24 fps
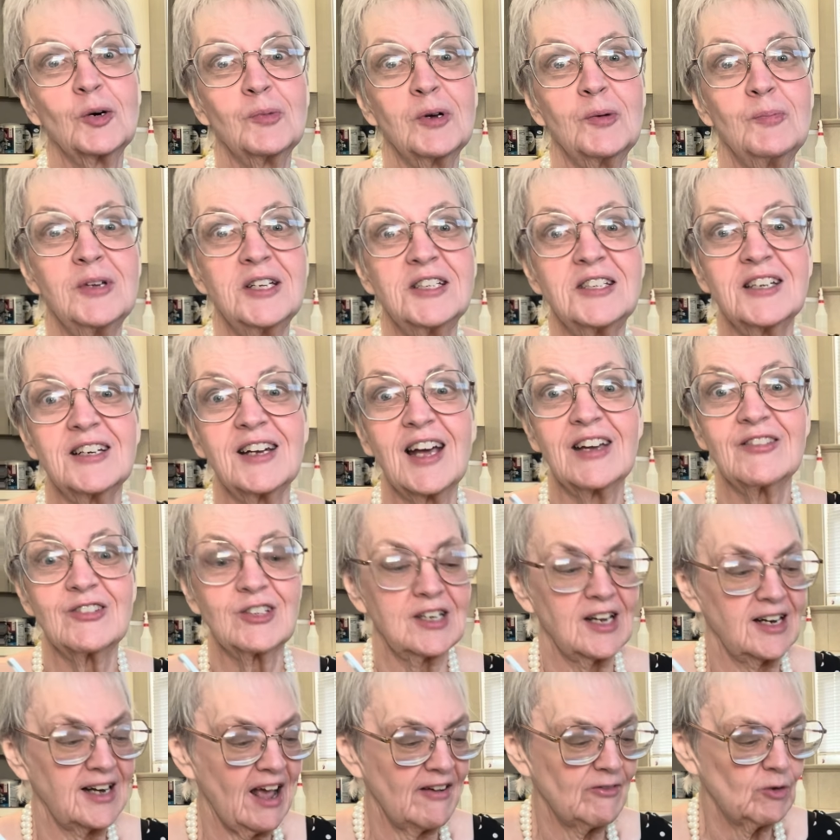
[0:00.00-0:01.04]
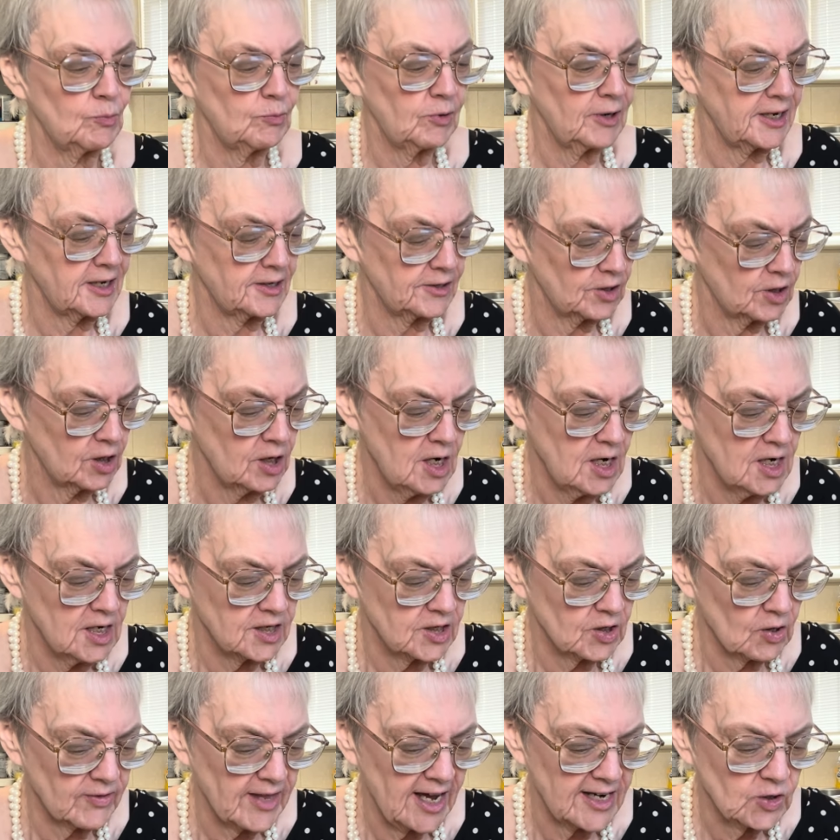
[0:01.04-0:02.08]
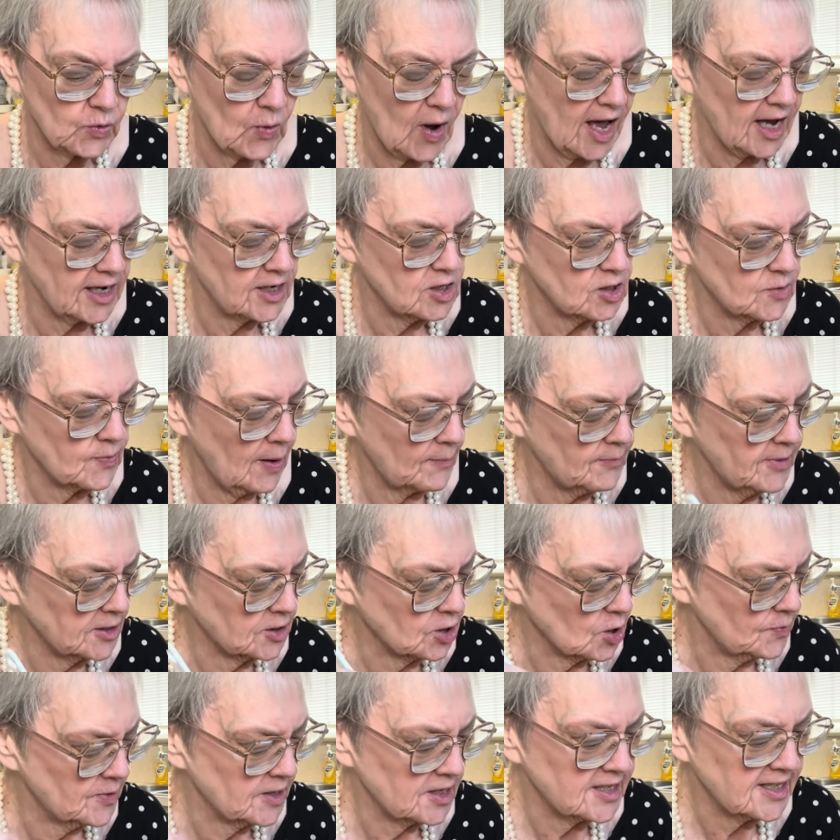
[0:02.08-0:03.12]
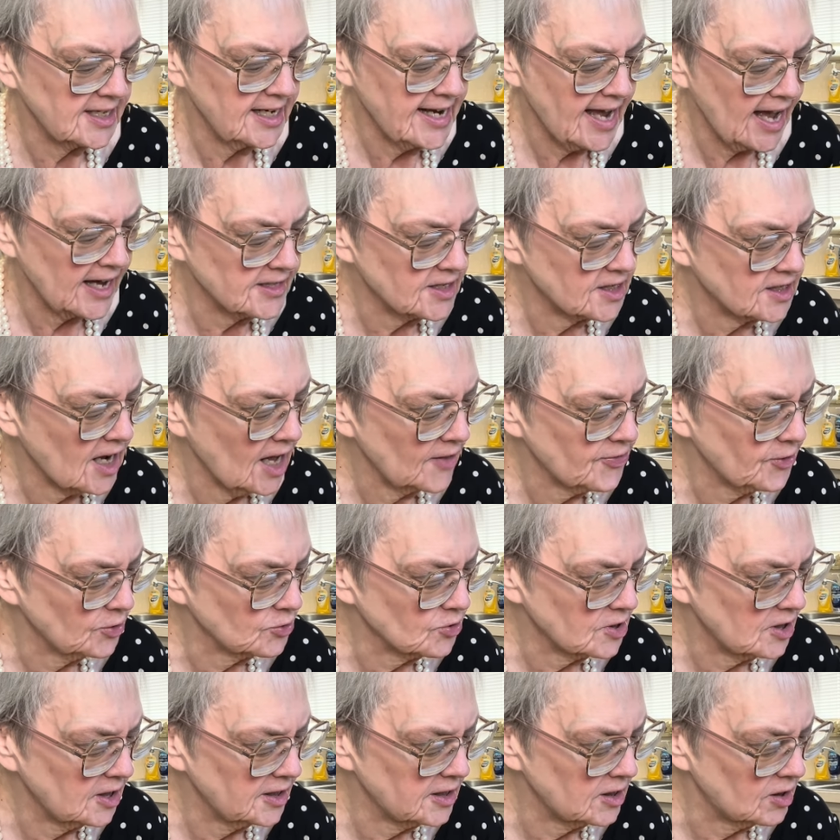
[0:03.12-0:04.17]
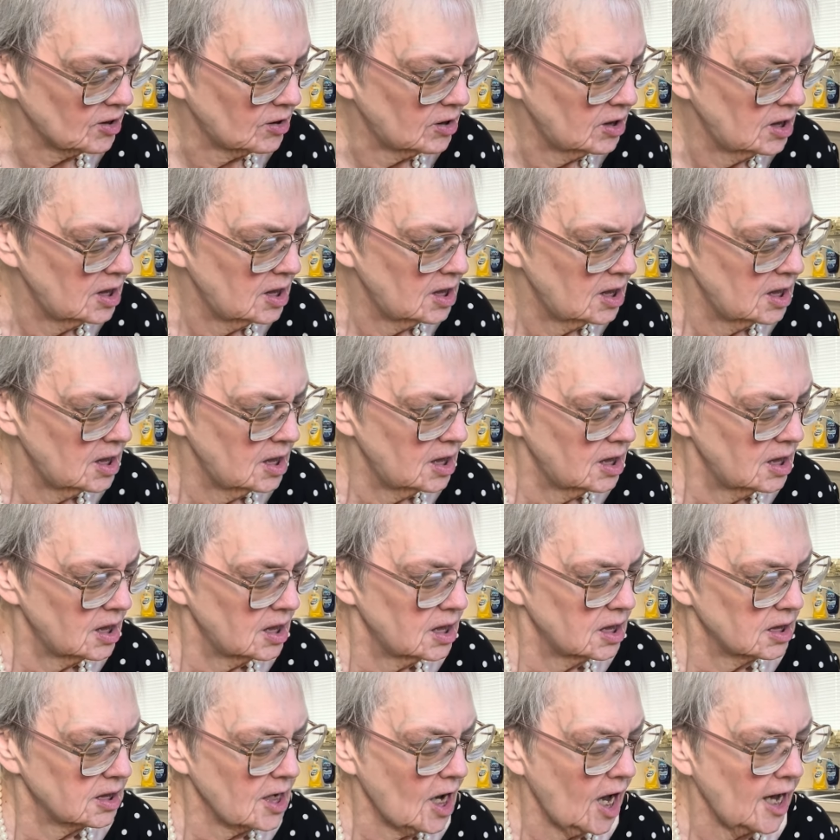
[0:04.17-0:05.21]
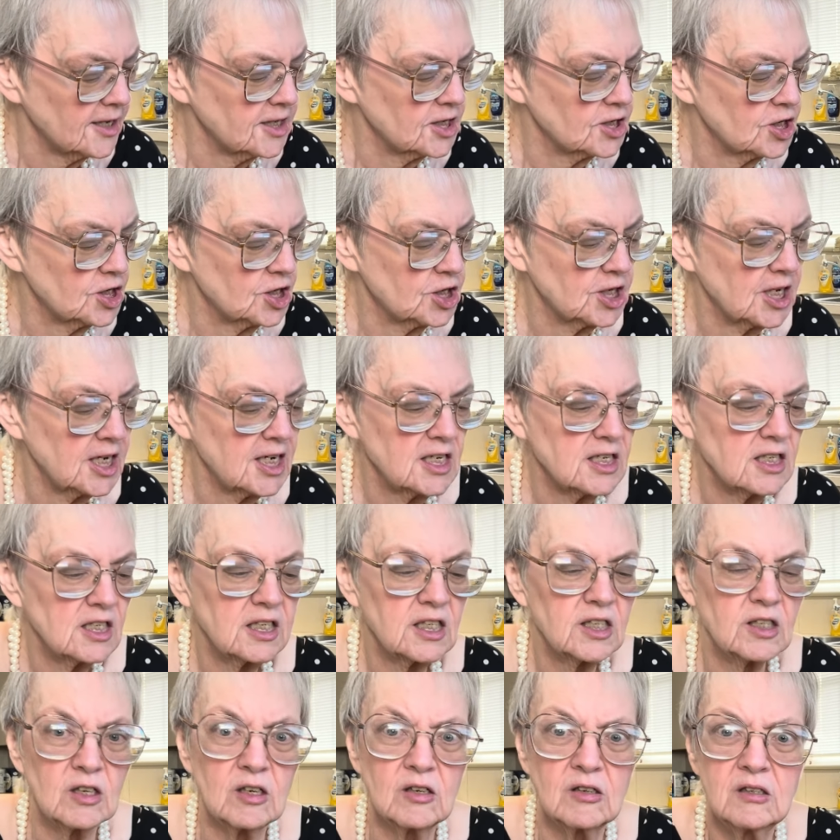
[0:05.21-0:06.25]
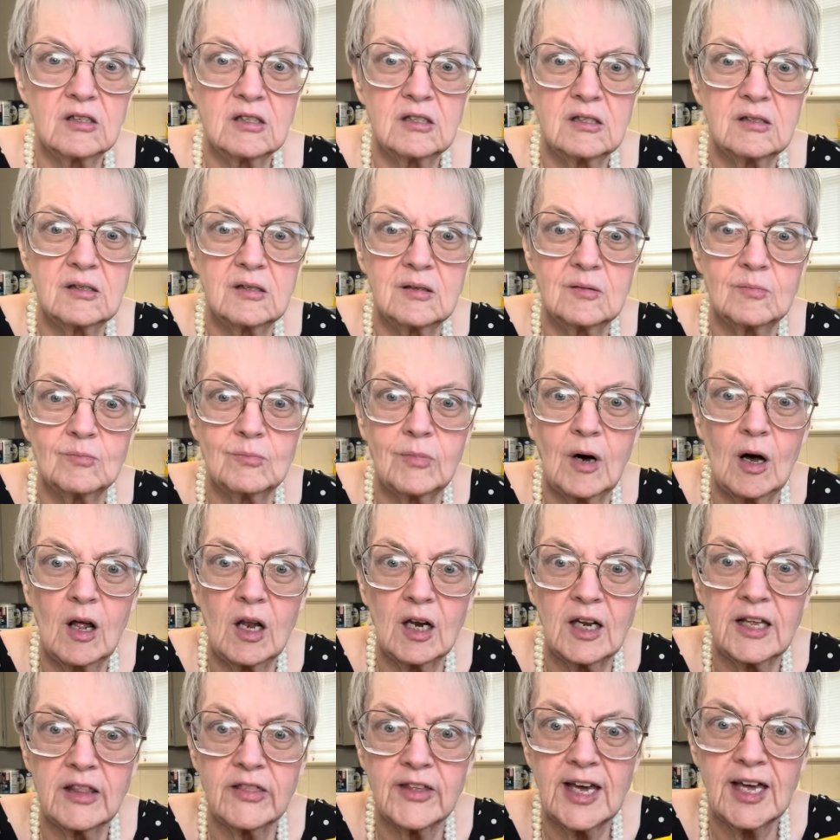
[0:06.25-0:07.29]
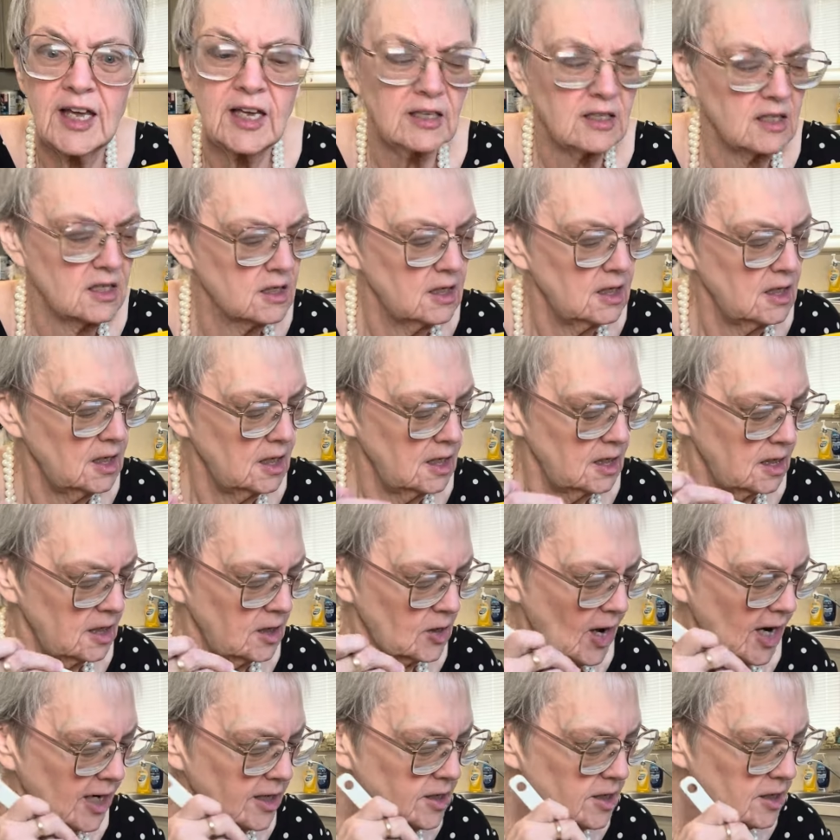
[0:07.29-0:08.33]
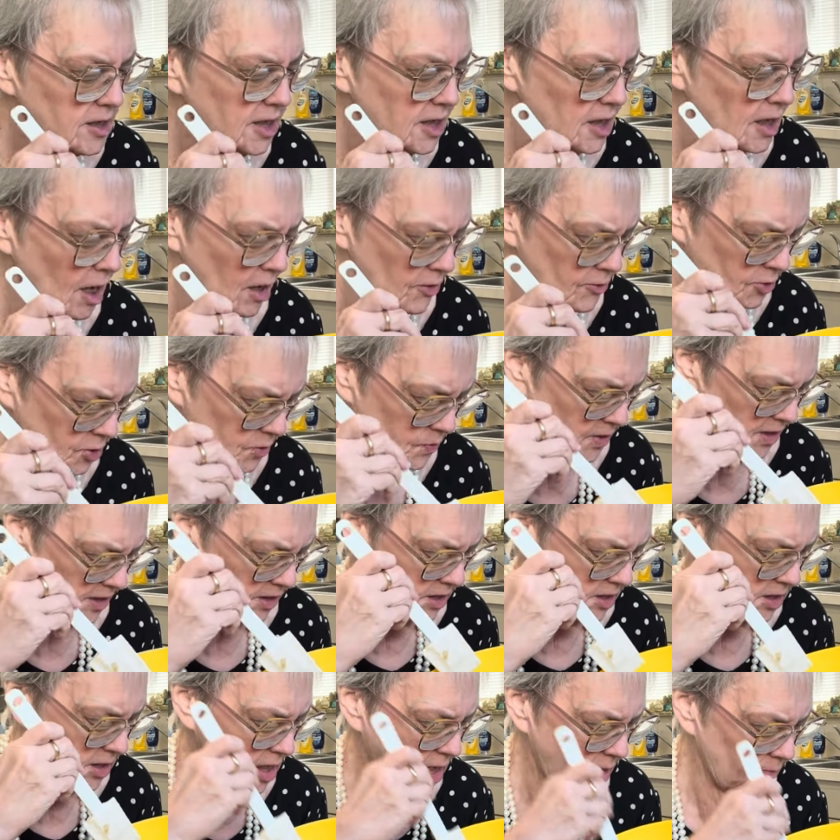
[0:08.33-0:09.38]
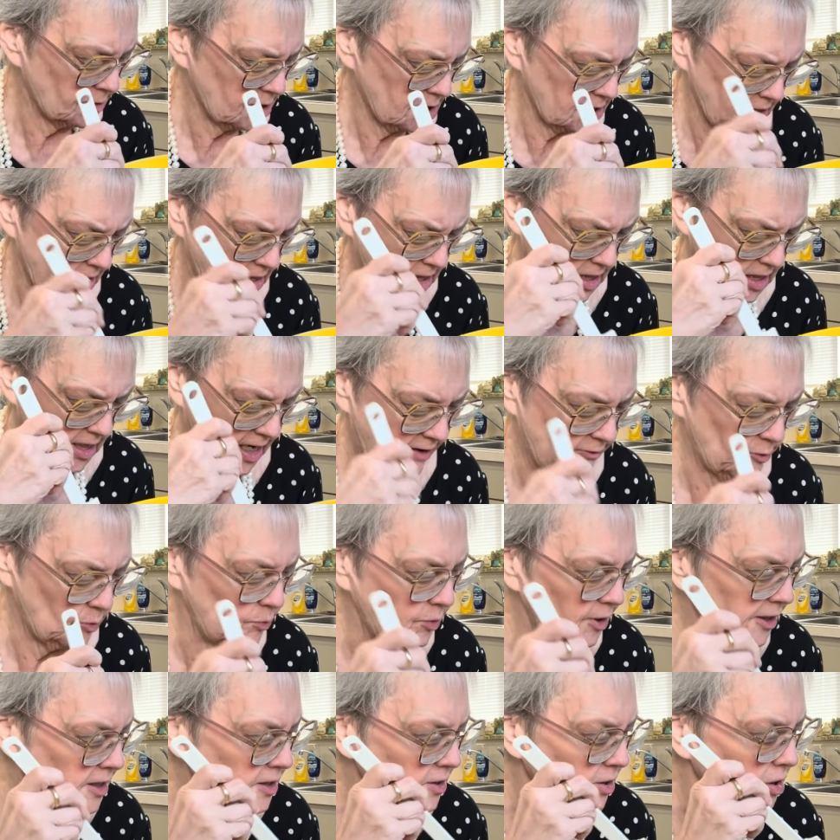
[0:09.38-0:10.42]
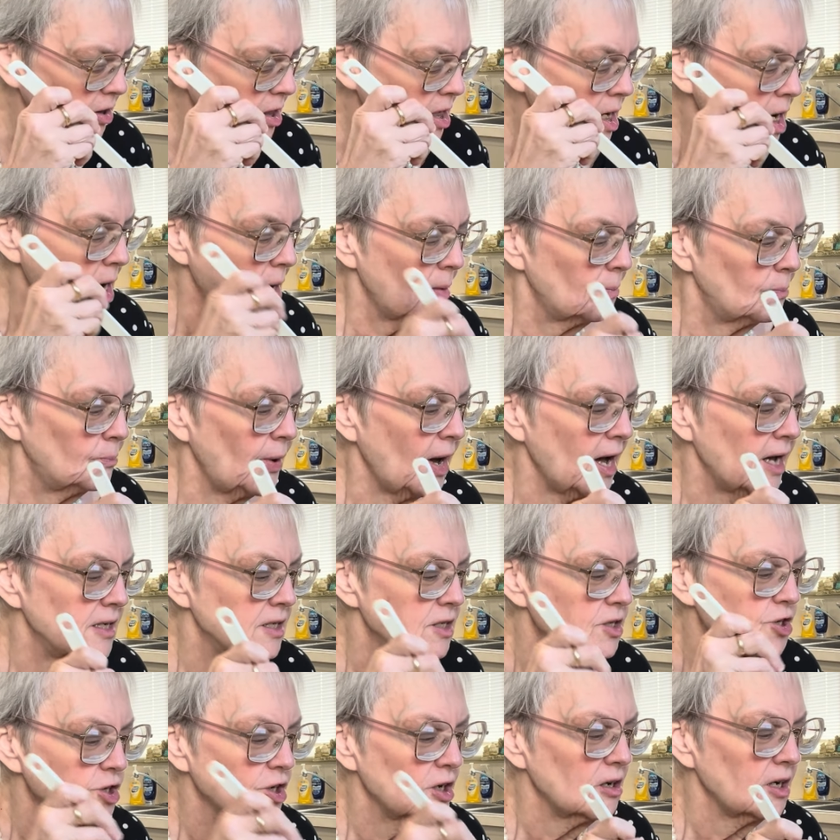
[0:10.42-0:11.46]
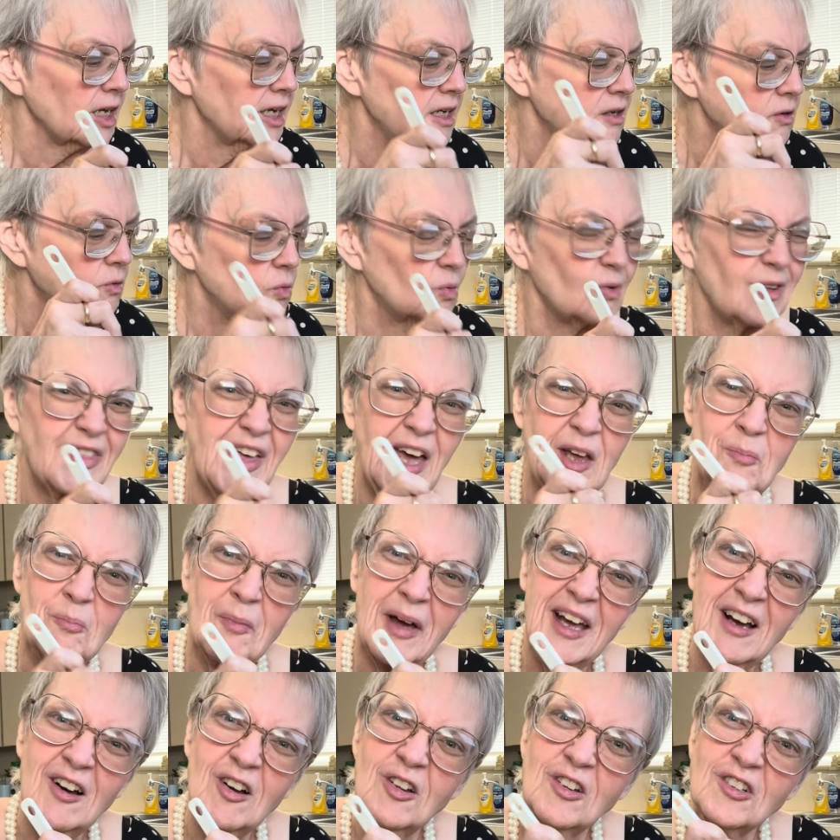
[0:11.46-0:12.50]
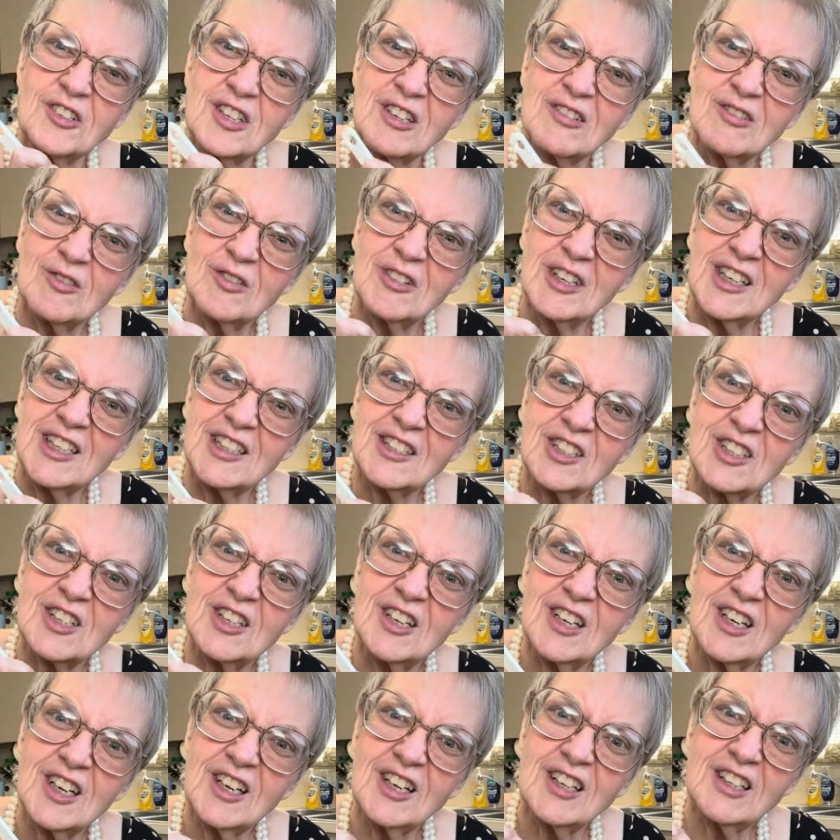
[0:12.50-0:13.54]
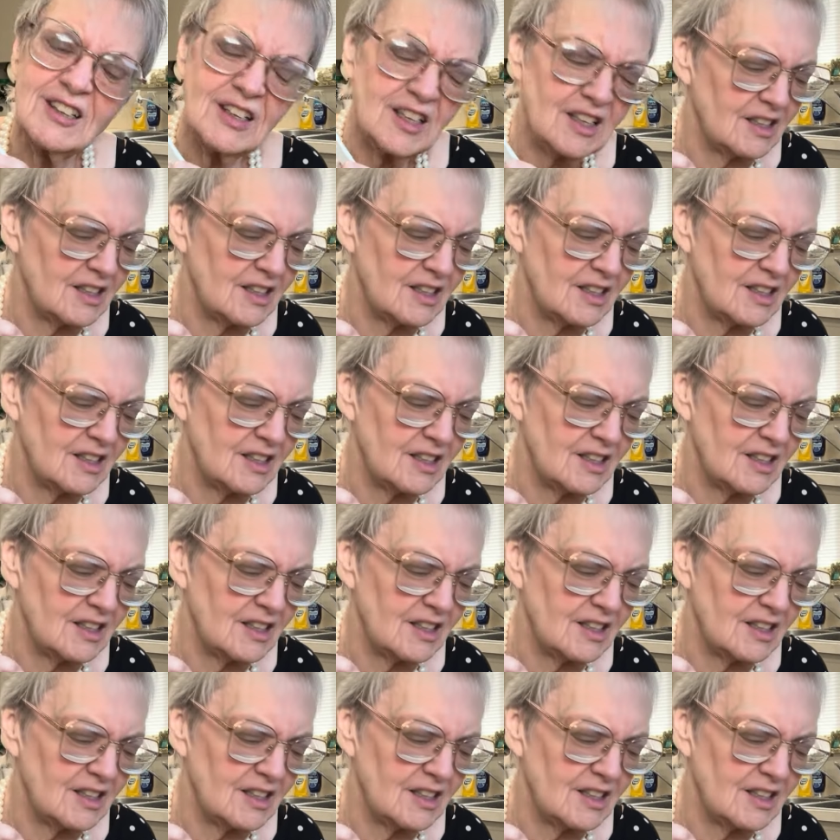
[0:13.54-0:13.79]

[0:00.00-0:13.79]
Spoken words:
but Mitzi Davis doesn't have a blender, so that's why I use my mixer. But see how it's got those little cottage cheese little bally things? You know, I couldn't get all those mixed up because I didn't have a blender. But surely, will they melt when it's cooking?